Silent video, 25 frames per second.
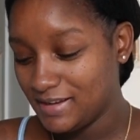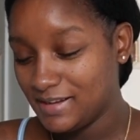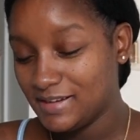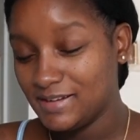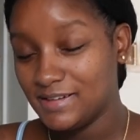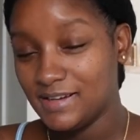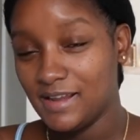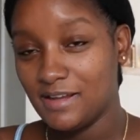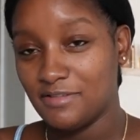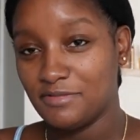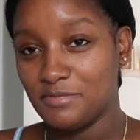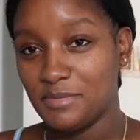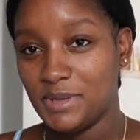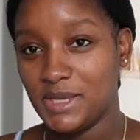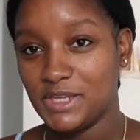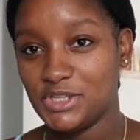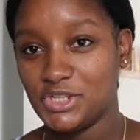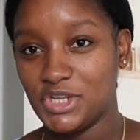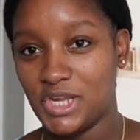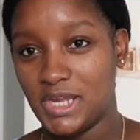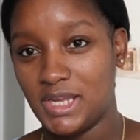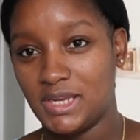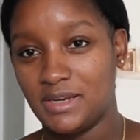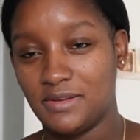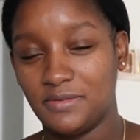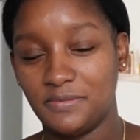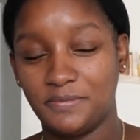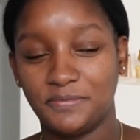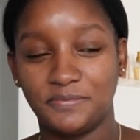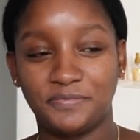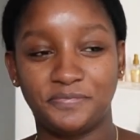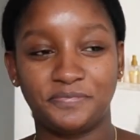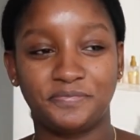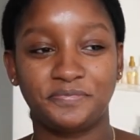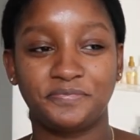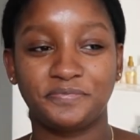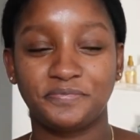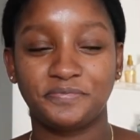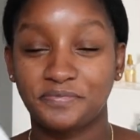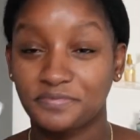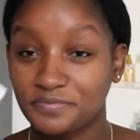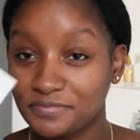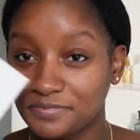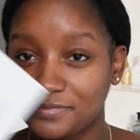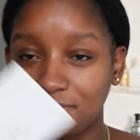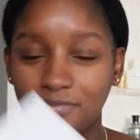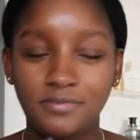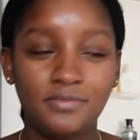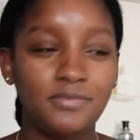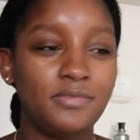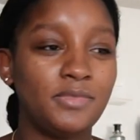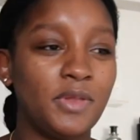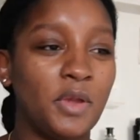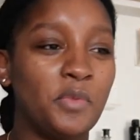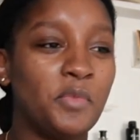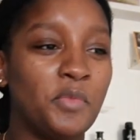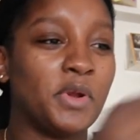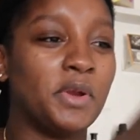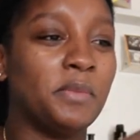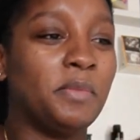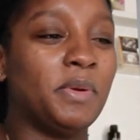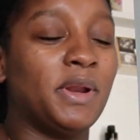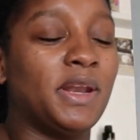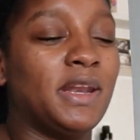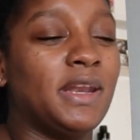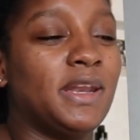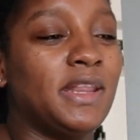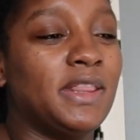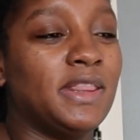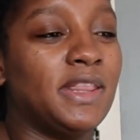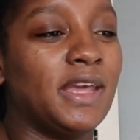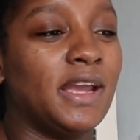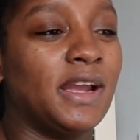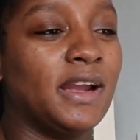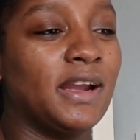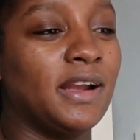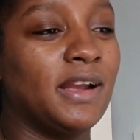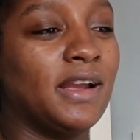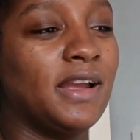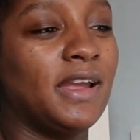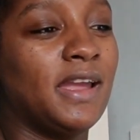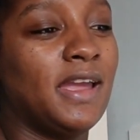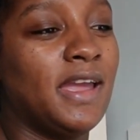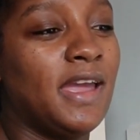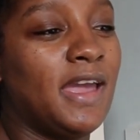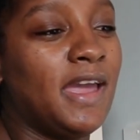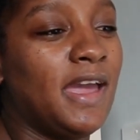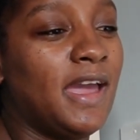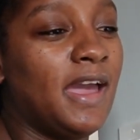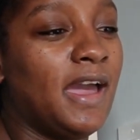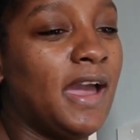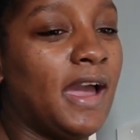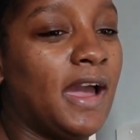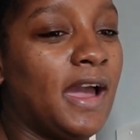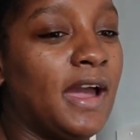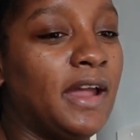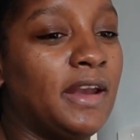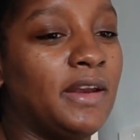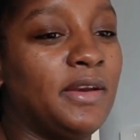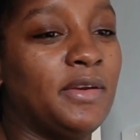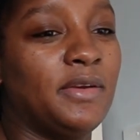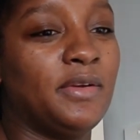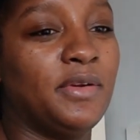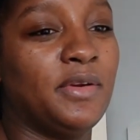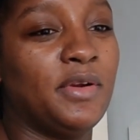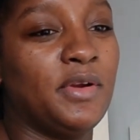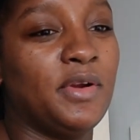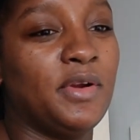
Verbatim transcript: Love, Mia Jade." We're gonna put it in there, and